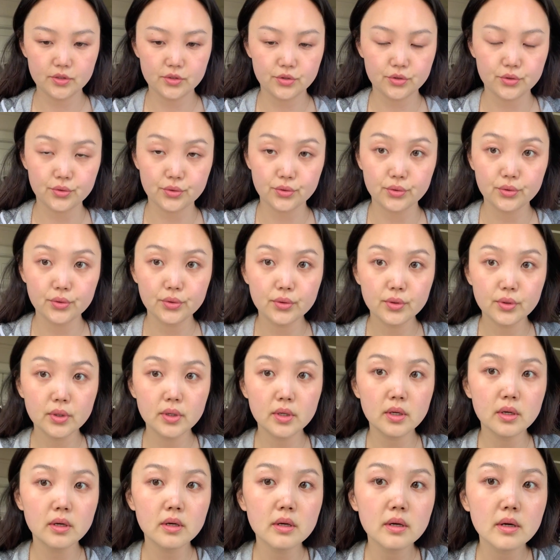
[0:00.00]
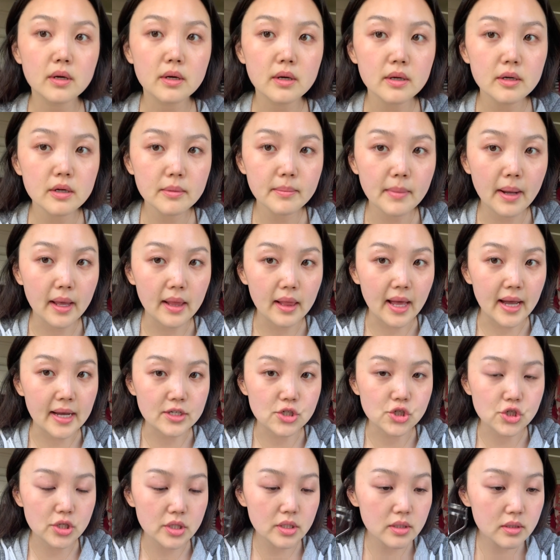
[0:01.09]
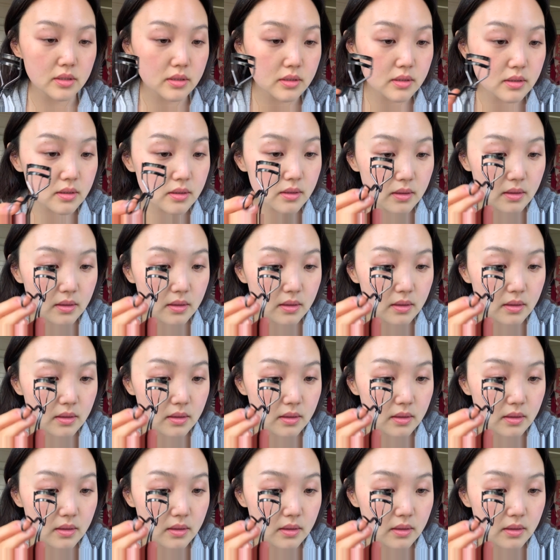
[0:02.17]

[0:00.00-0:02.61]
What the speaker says: to curl my lashes